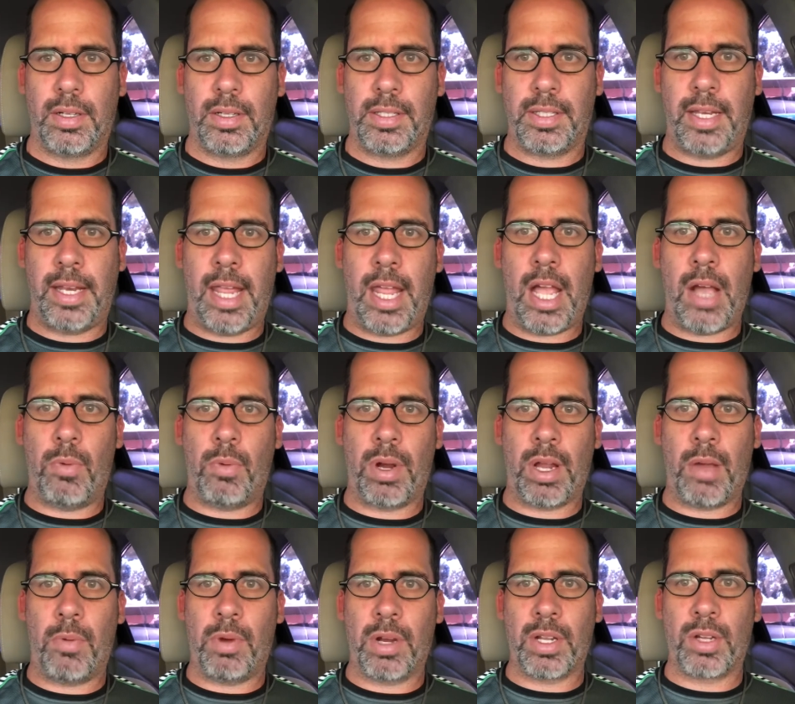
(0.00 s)
Today, what
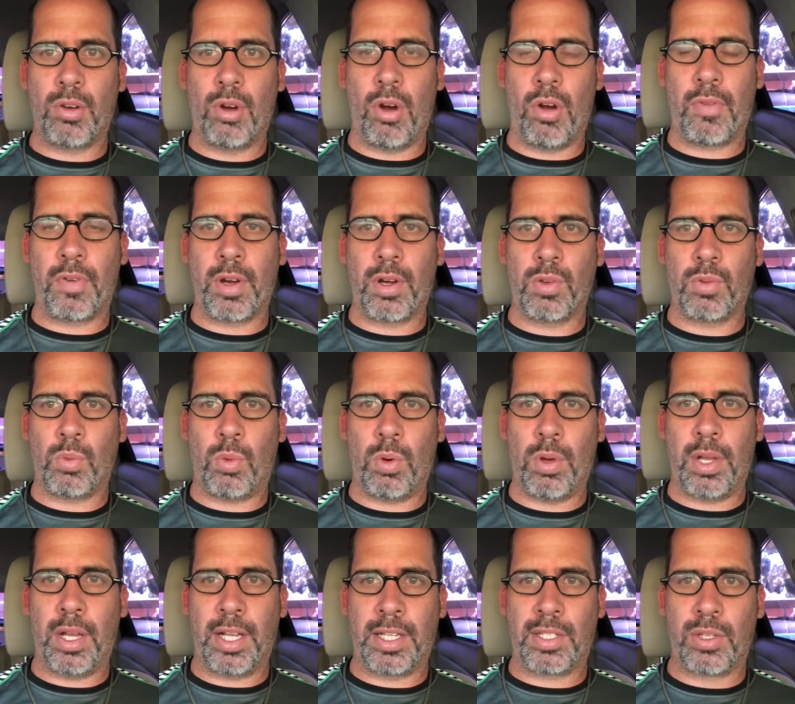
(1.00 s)
I want to go over is
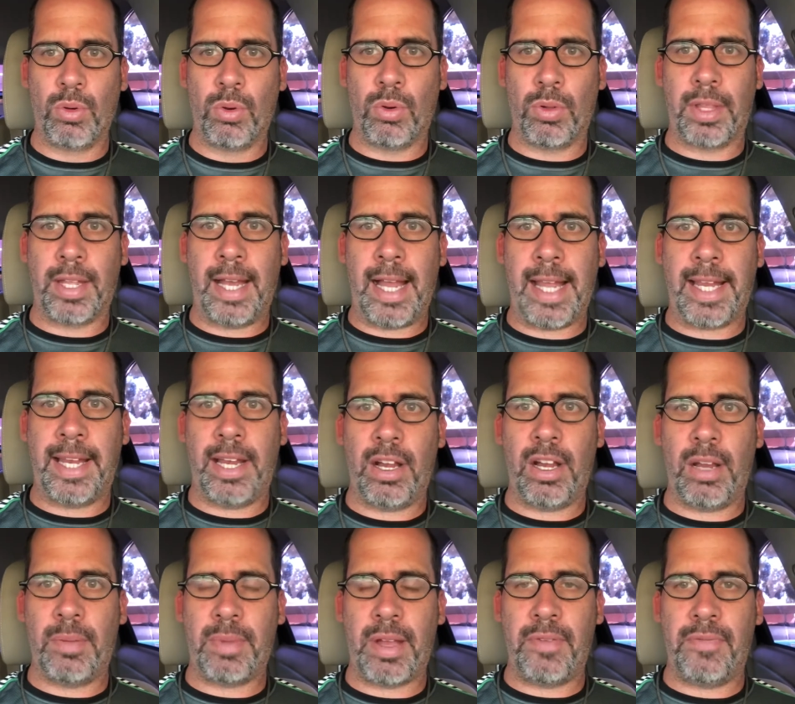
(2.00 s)
a tool that I
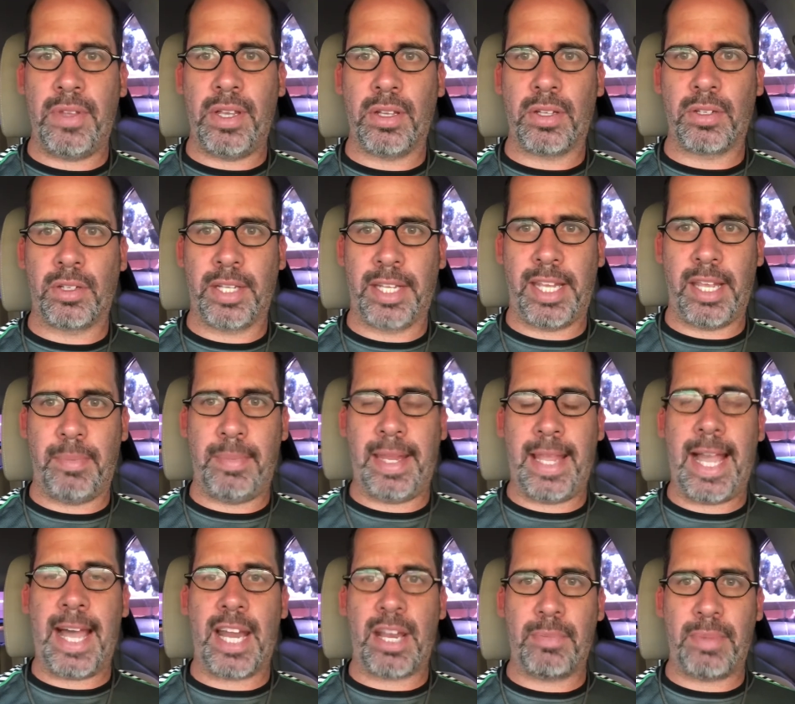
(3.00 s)
carry in my vehicle to get
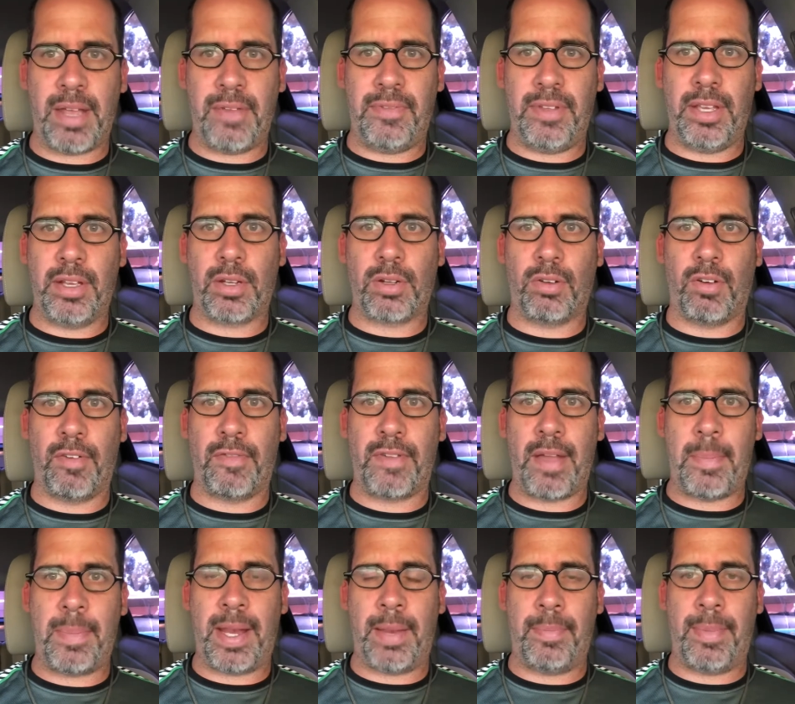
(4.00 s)
me out of my vehicle if
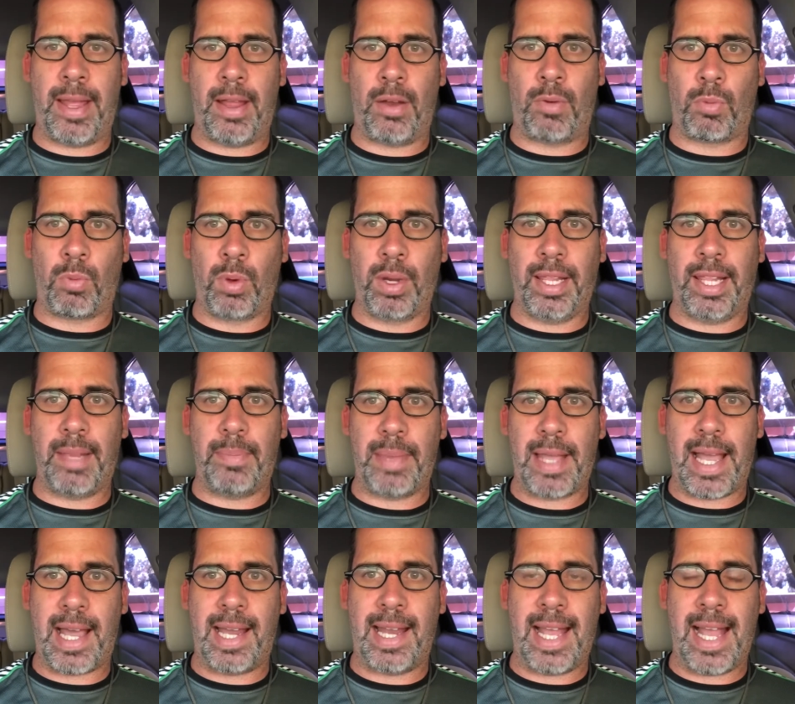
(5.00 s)
I'm in a really
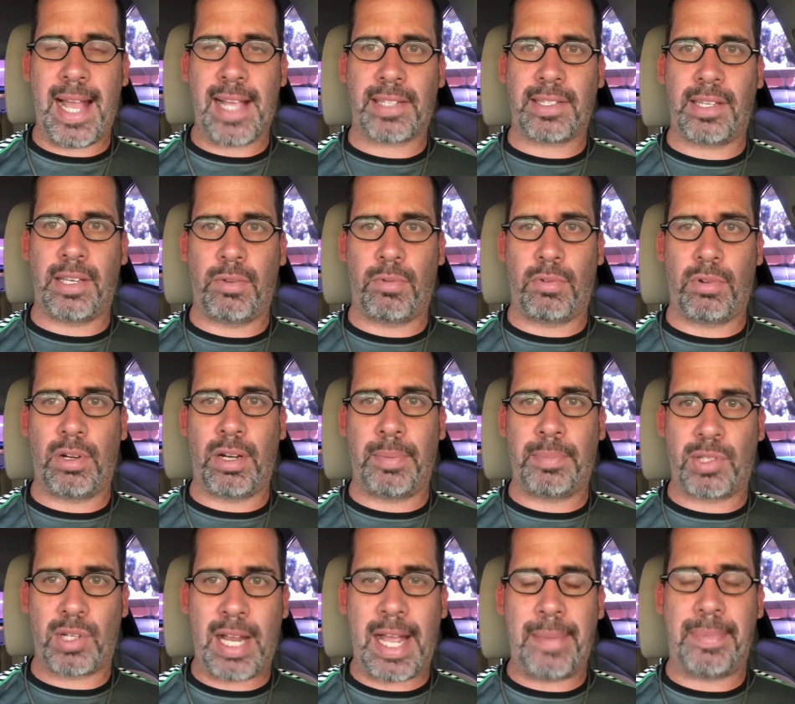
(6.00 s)
bad accident or I'm
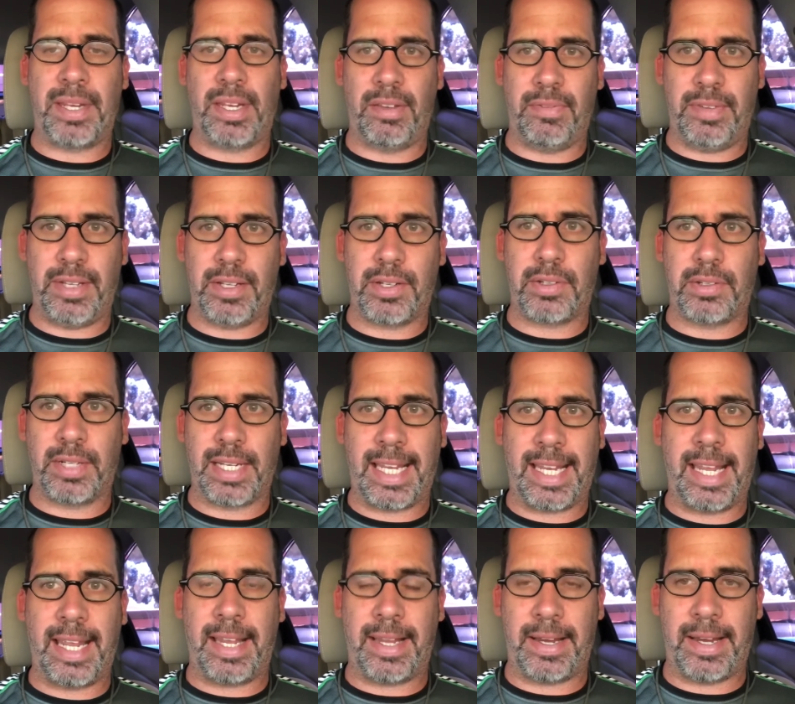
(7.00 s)
trapped in the vehicle and I
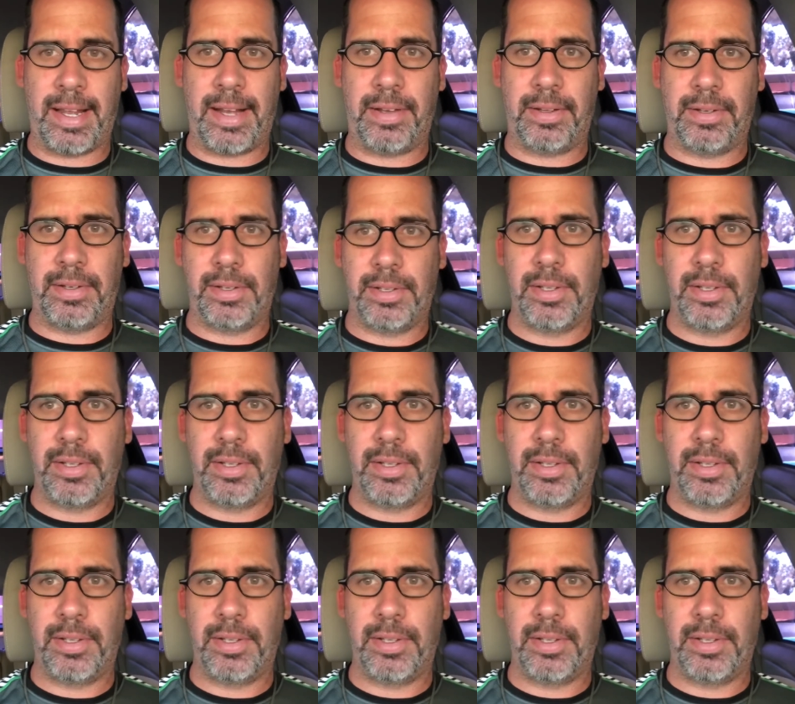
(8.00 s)
can't get out.